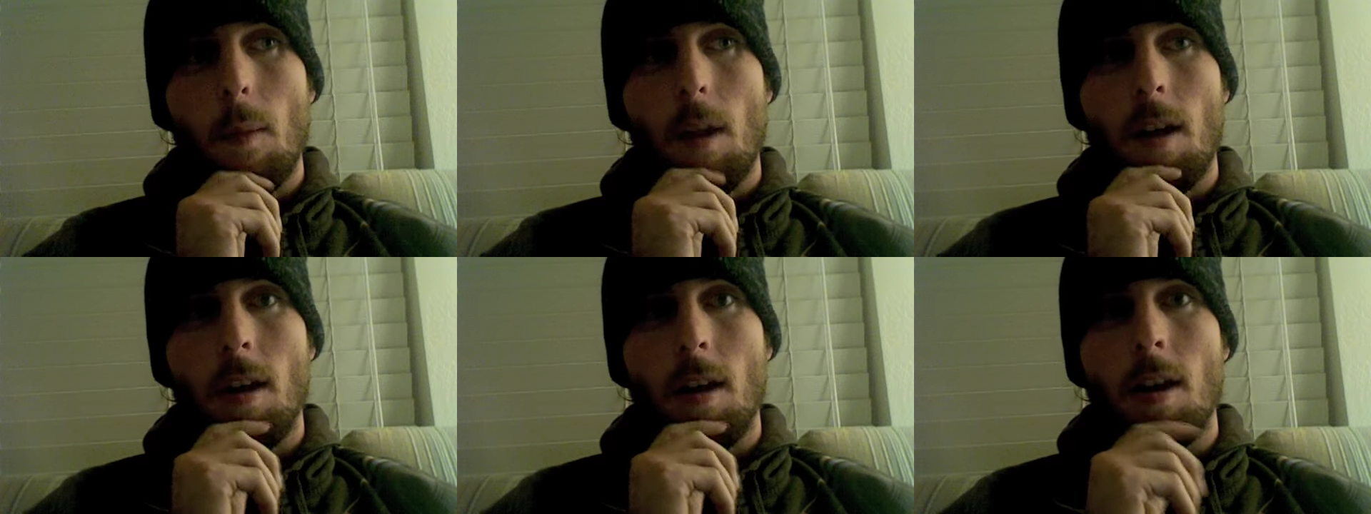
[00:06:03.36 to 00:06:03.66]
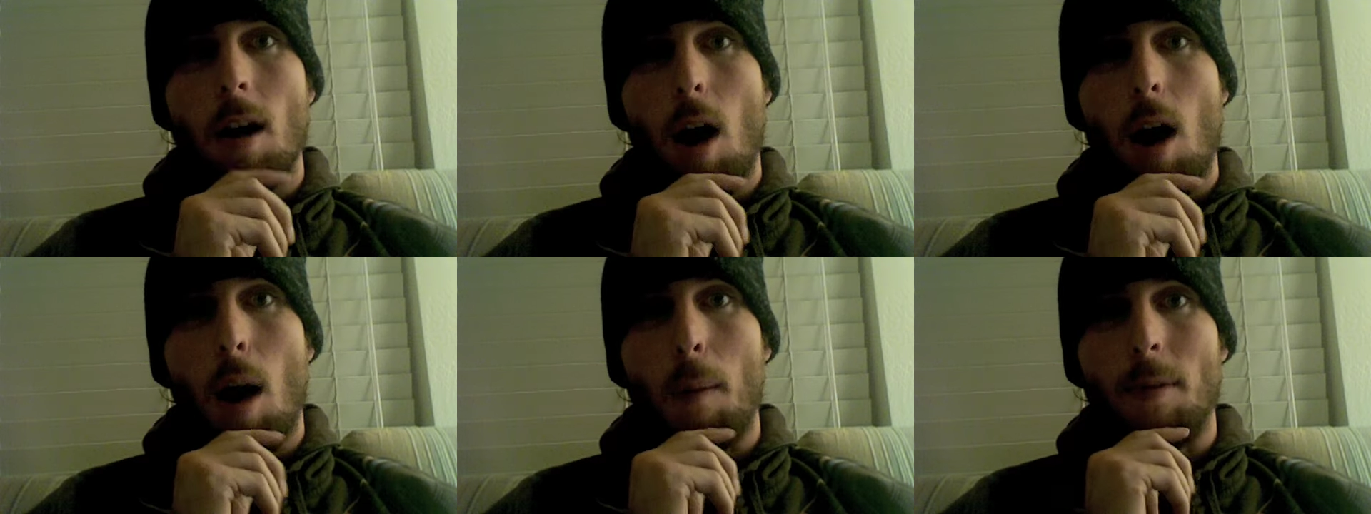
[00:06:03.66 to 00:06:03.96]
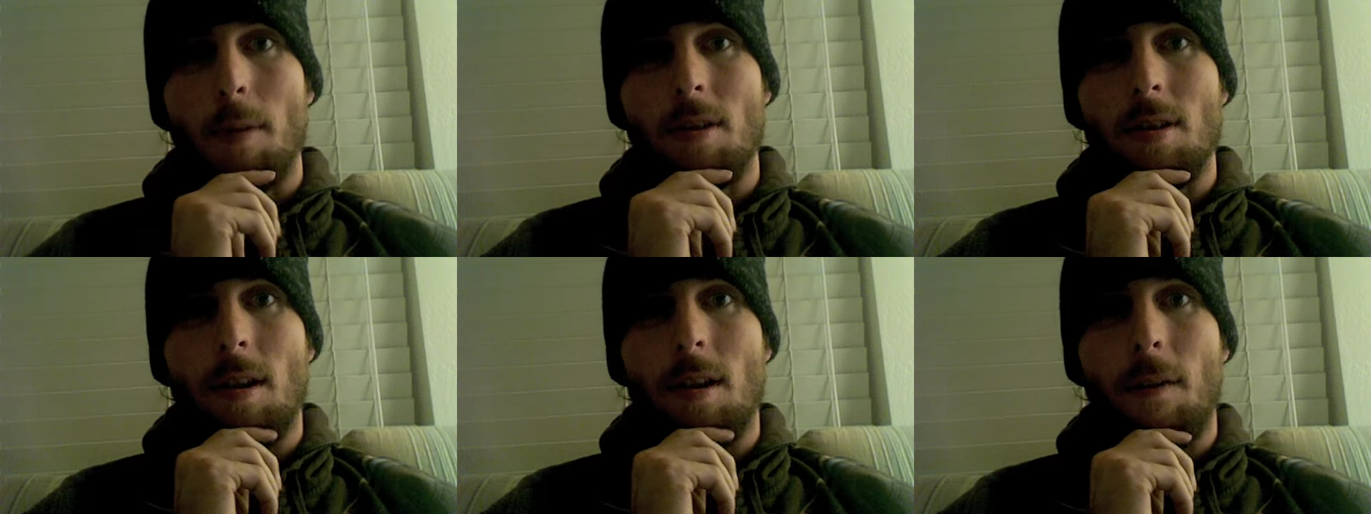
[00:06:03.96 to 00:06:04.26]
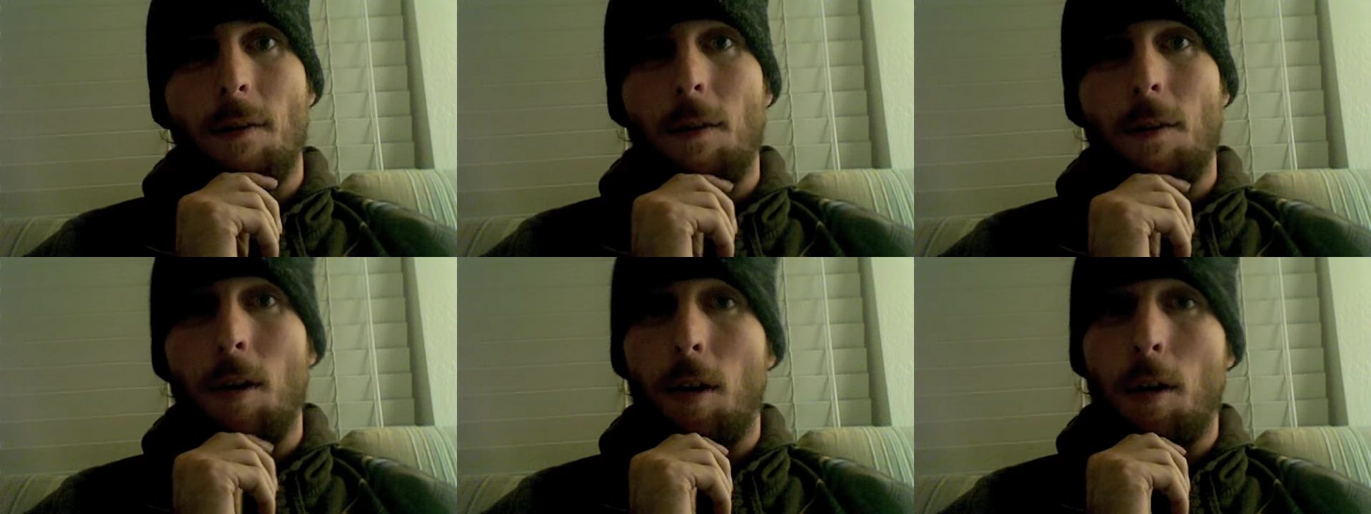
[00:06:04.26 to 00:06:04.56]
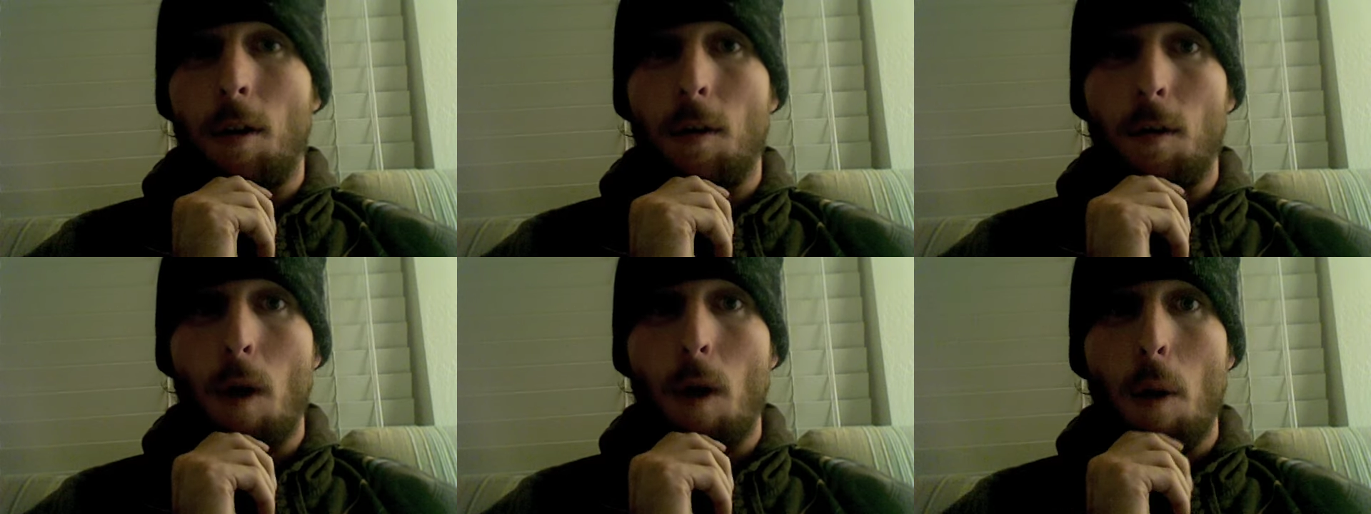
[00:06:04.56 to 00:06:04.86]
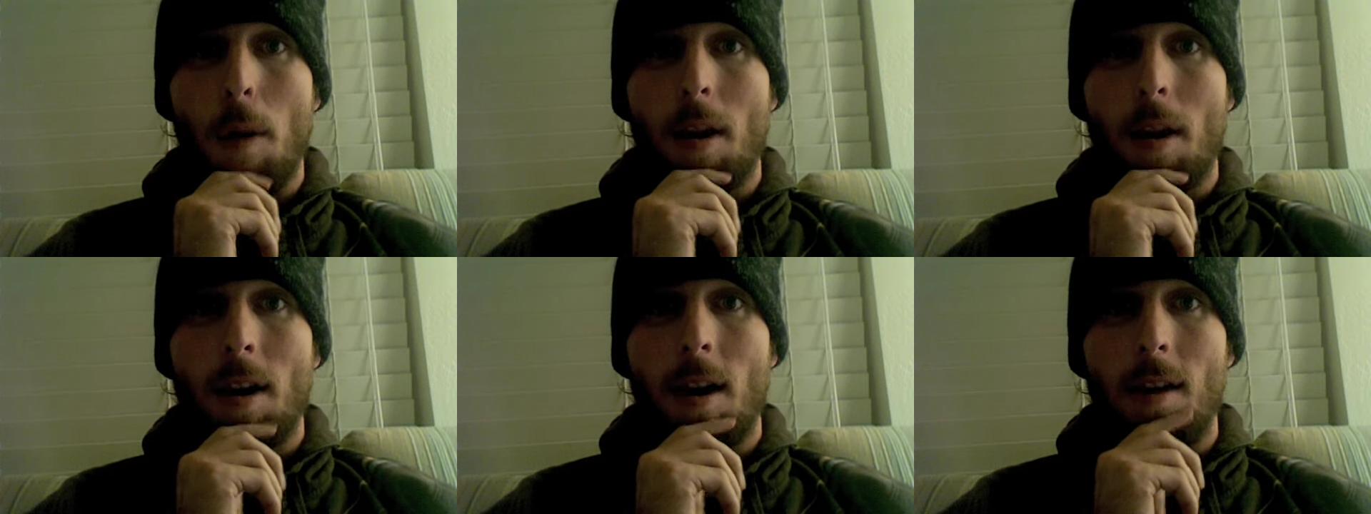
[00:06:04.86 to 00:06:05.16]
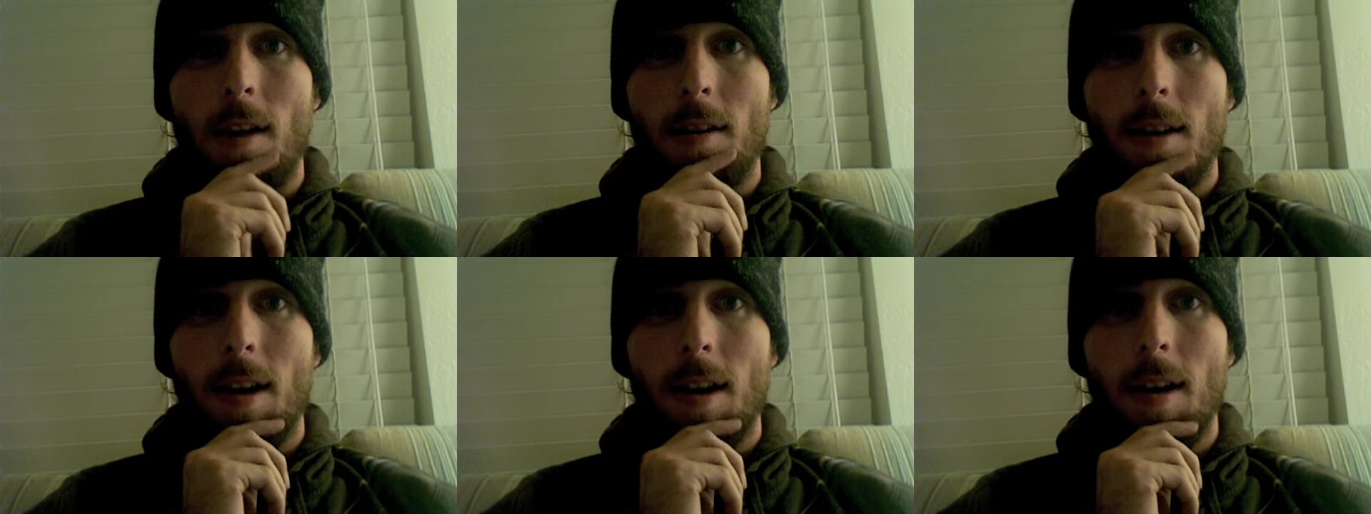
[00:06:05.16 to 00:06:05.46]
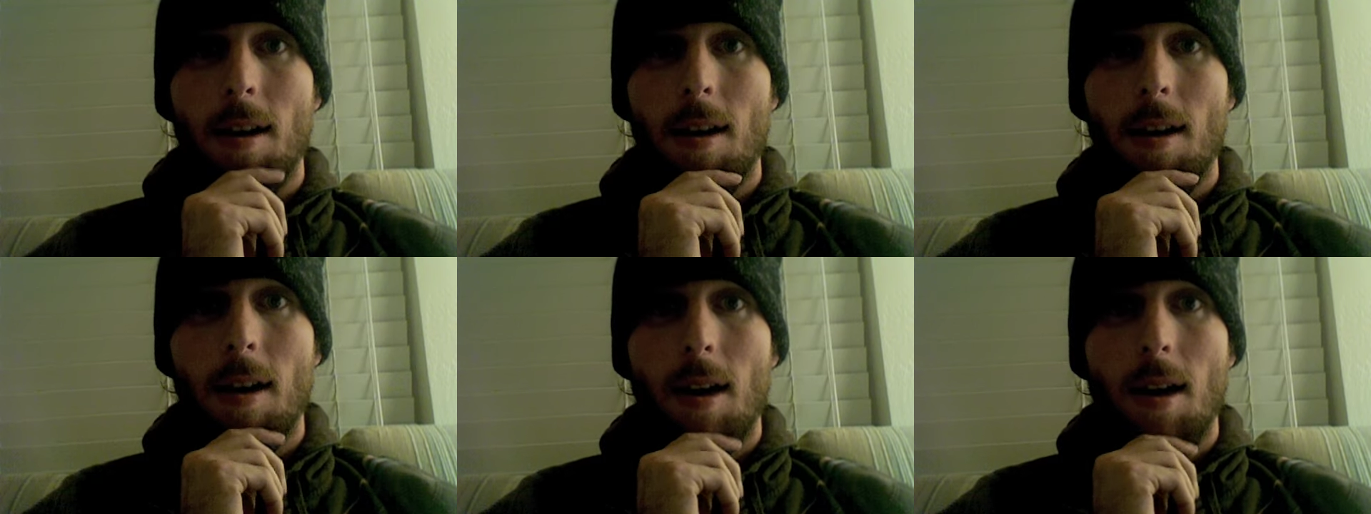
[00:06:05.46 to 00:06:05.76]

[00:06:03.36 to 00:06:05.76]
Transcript: the armor stuff for heroic content.